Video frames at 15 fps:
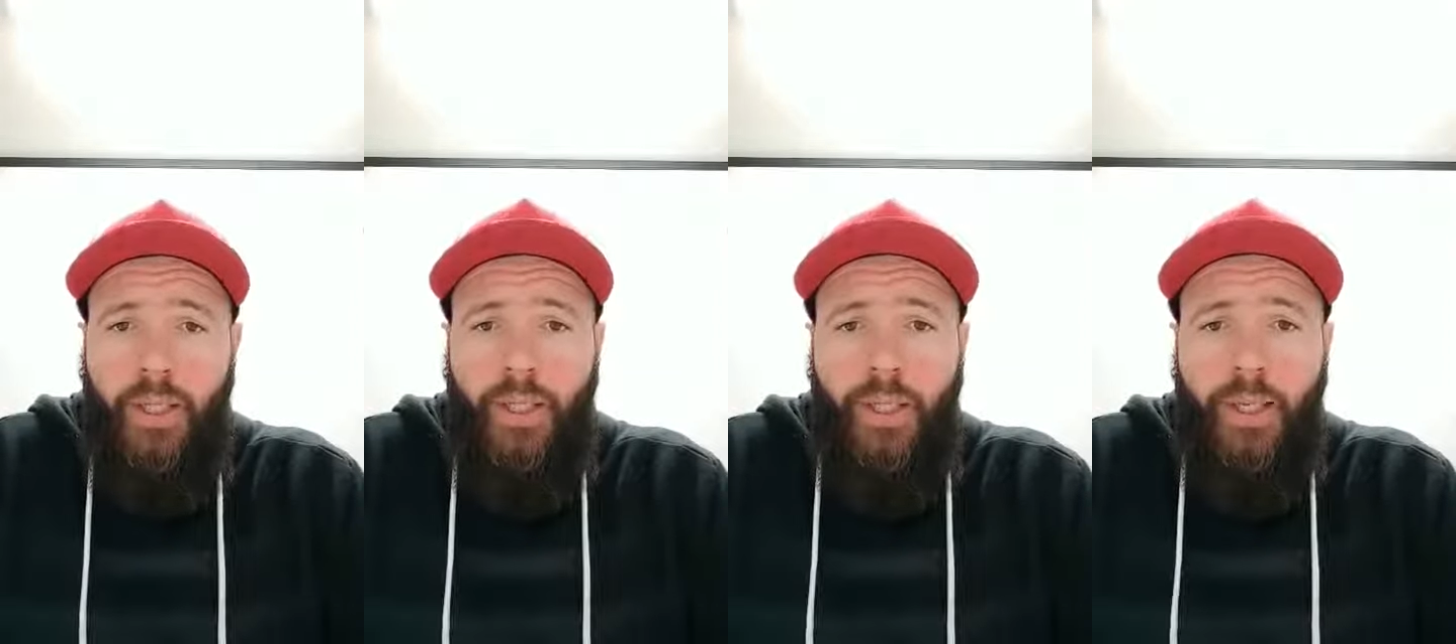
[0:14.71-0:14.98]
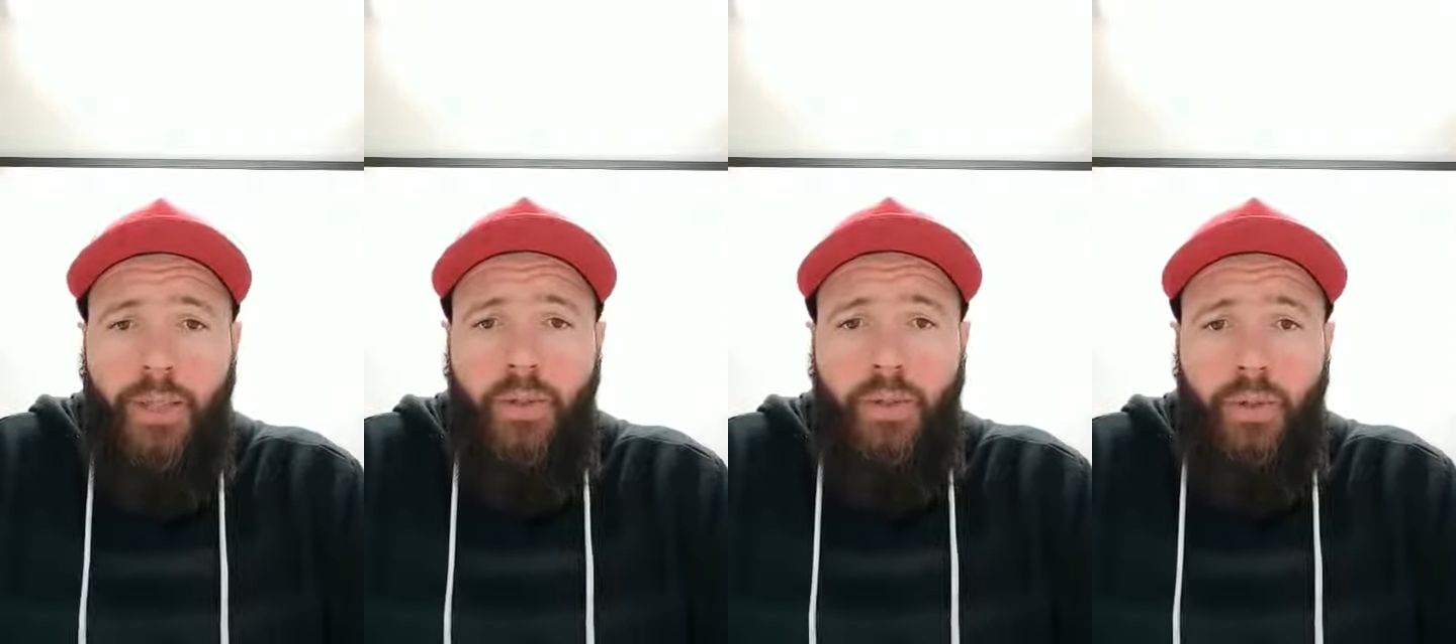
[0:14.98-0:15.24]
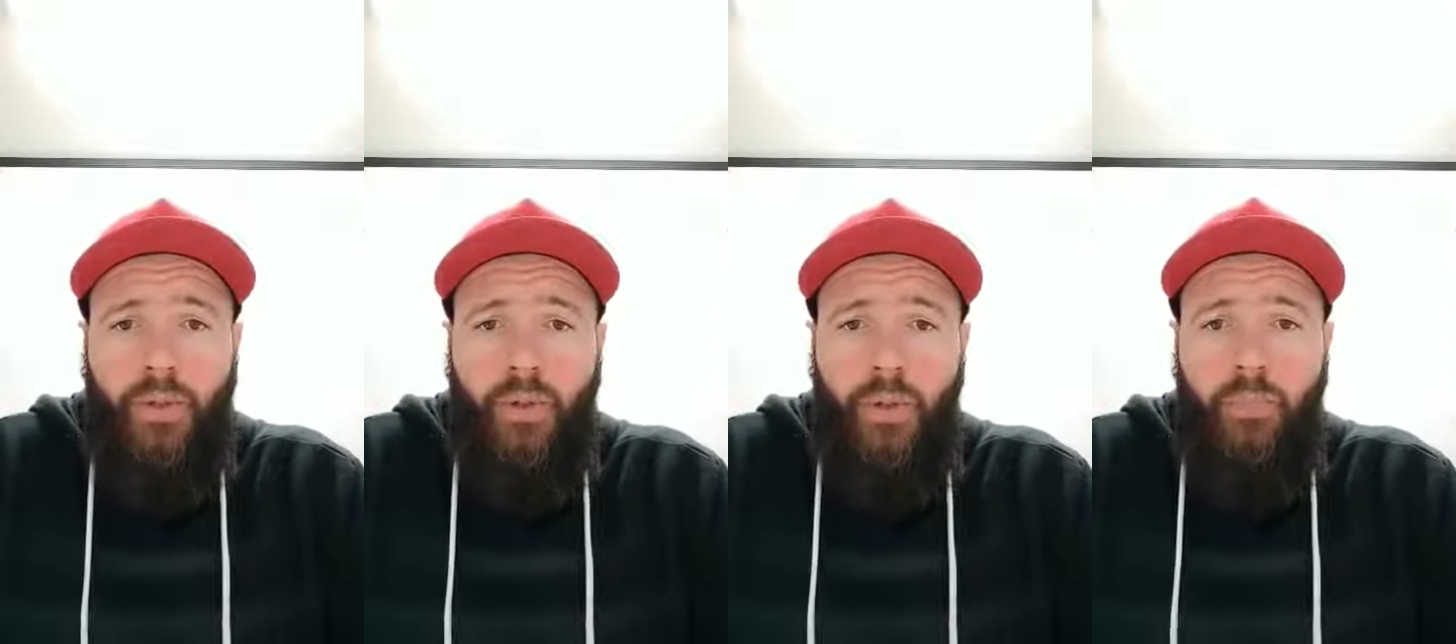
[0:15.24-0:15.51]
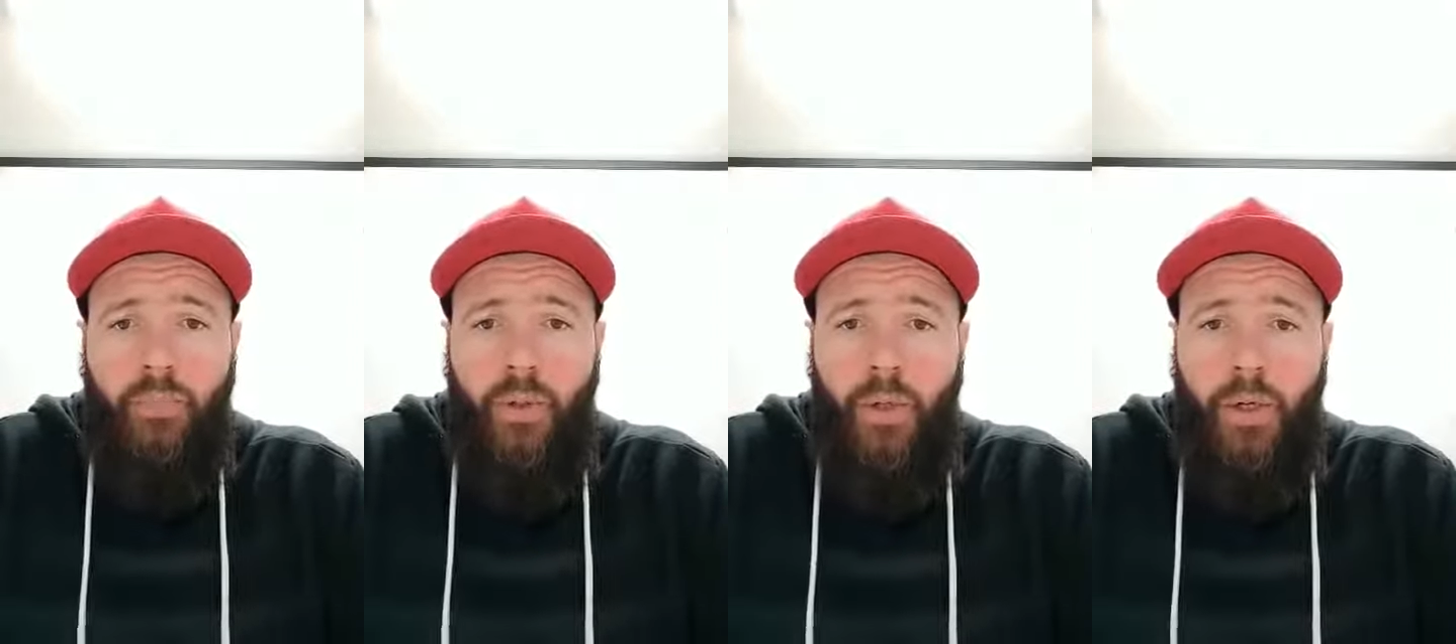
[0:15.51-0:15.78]
and do a
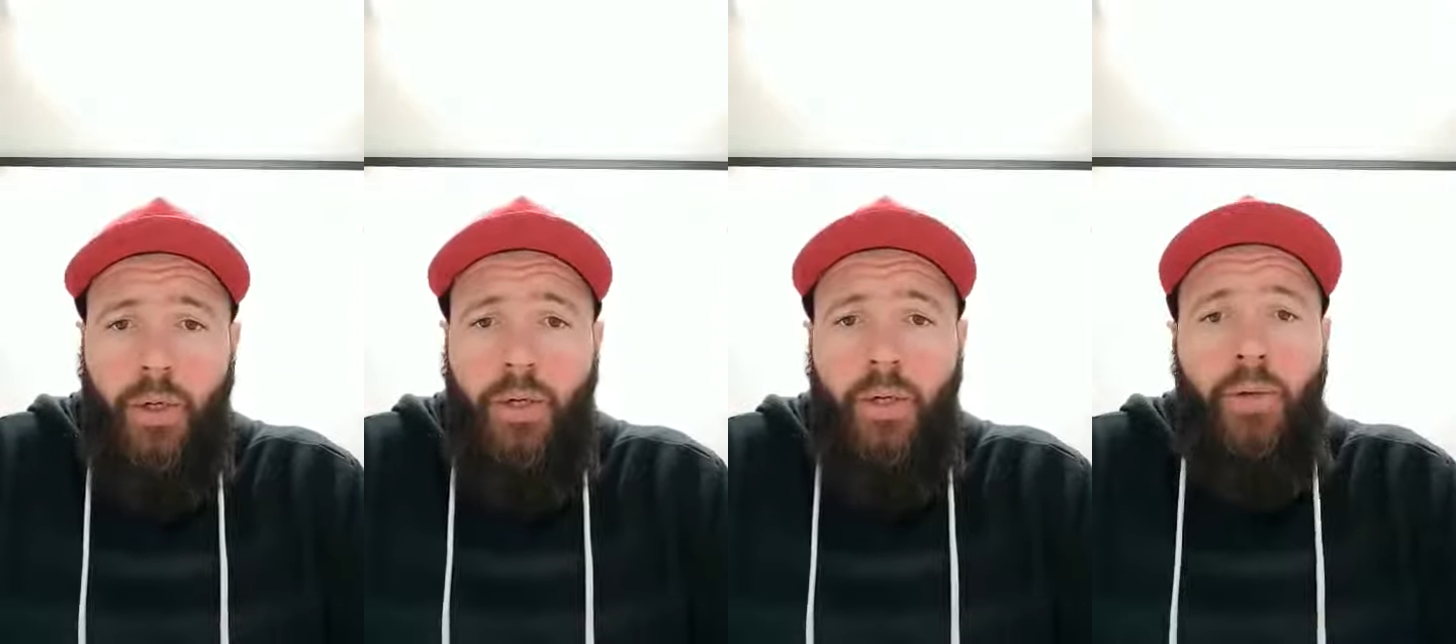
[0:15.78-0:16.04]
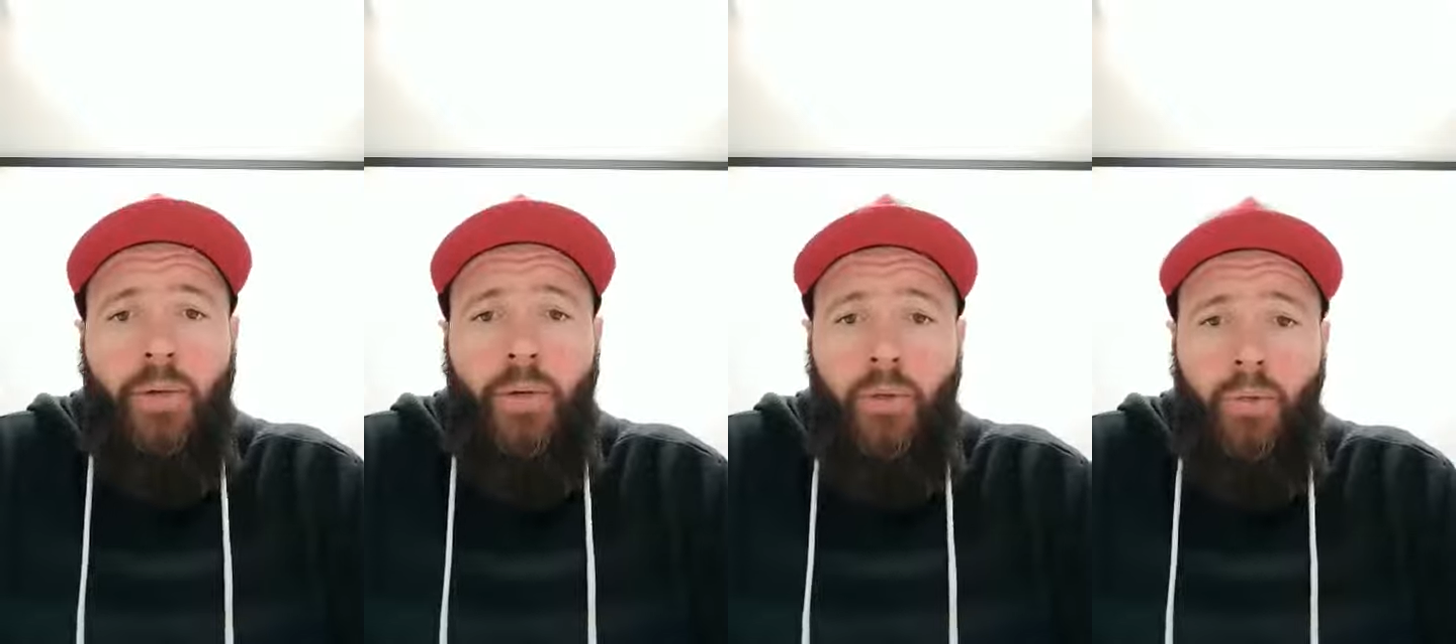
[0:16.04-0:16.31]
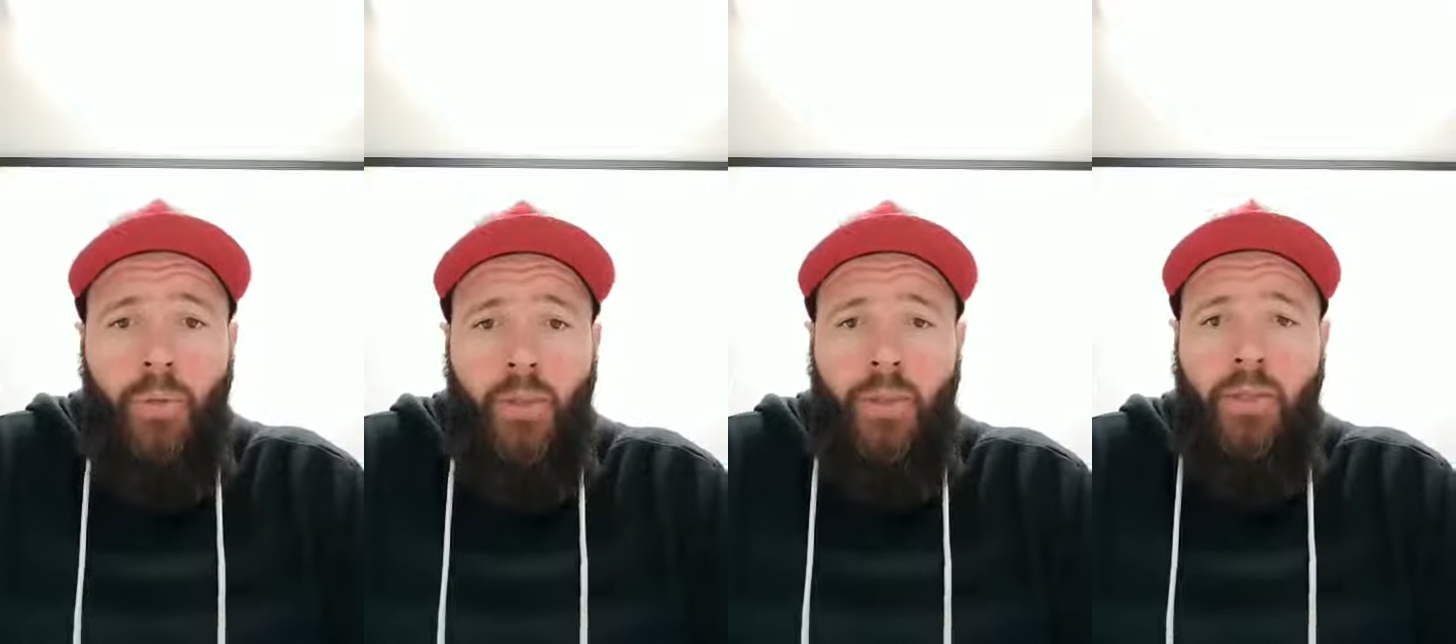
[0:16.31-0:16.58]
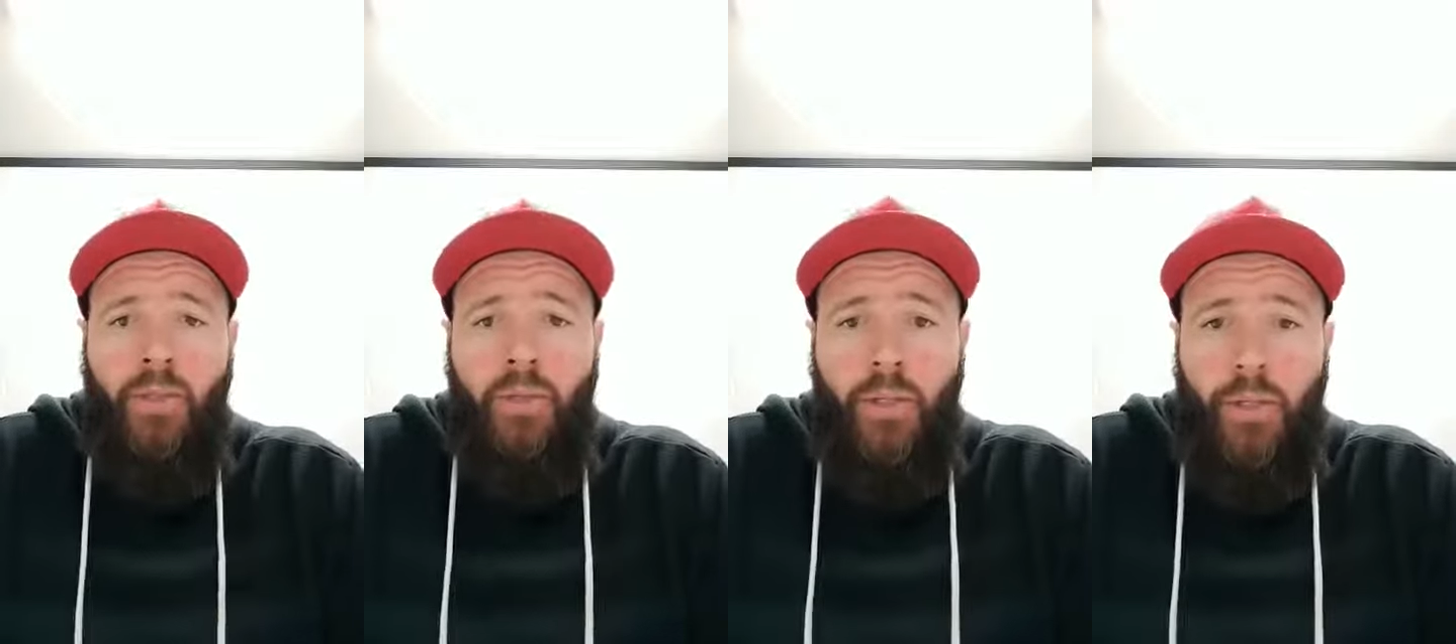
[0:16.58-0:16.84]
bio on
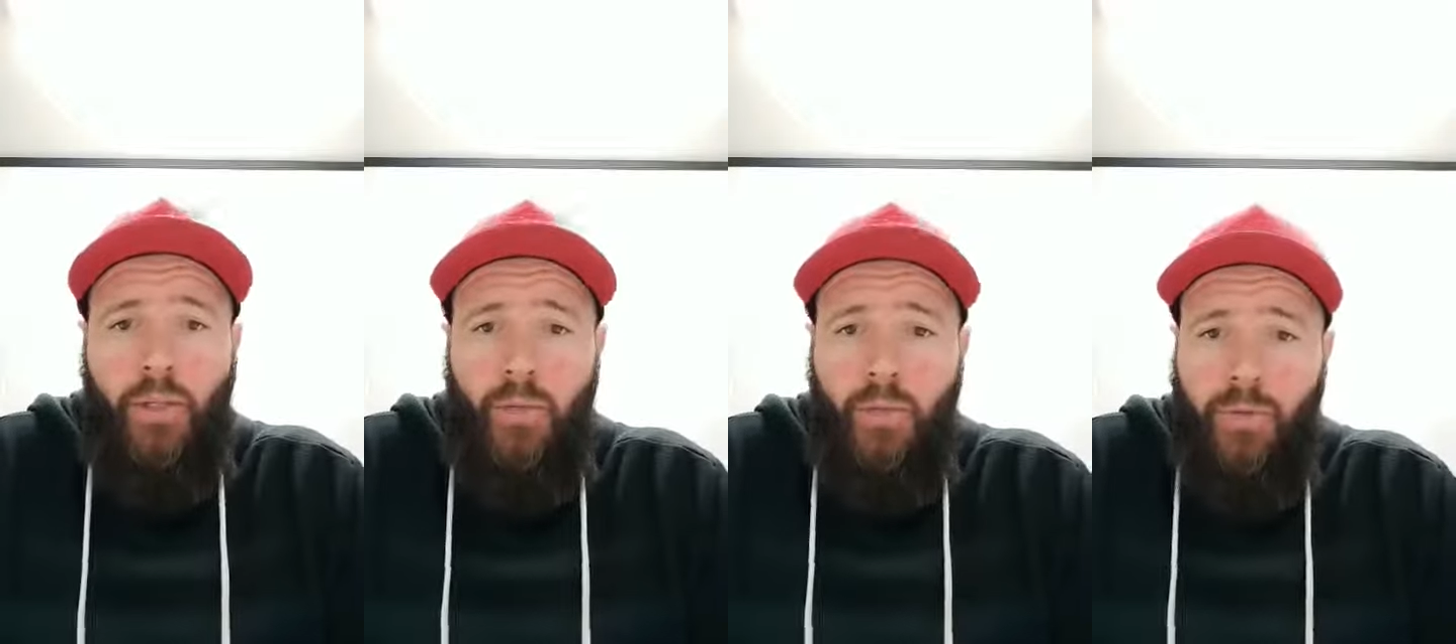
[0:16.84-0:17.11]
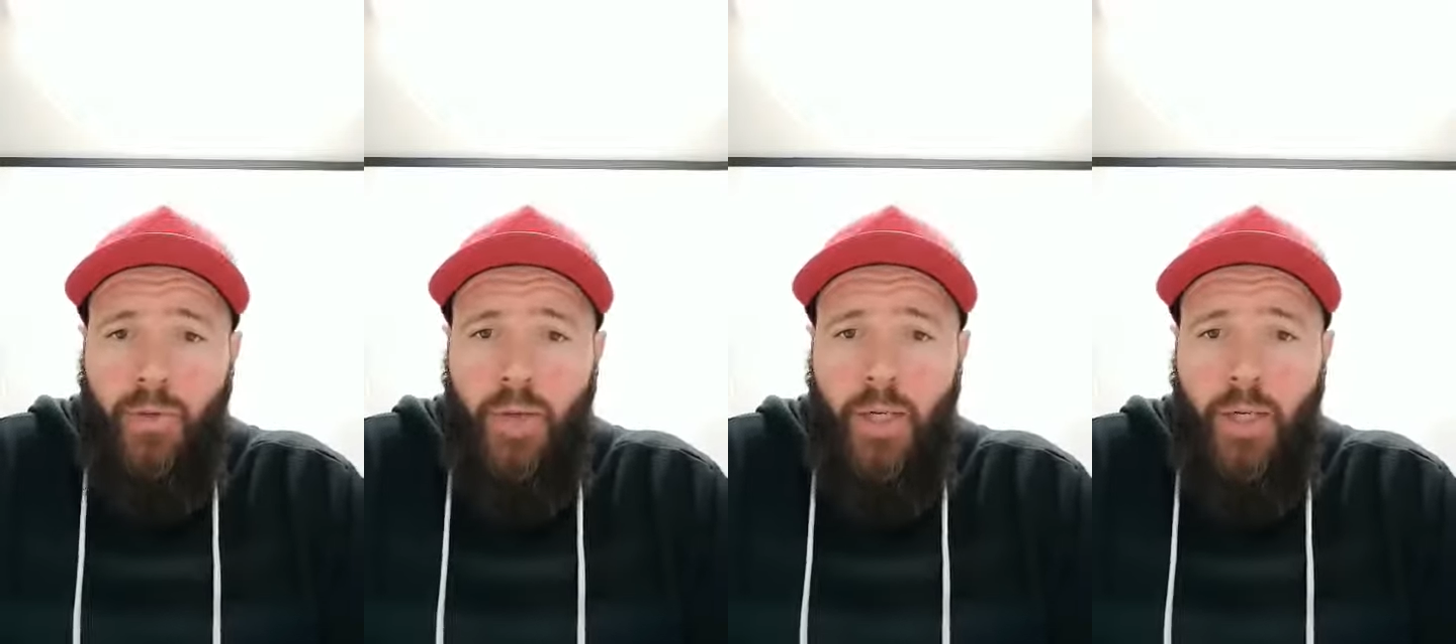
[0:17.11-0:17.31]
myself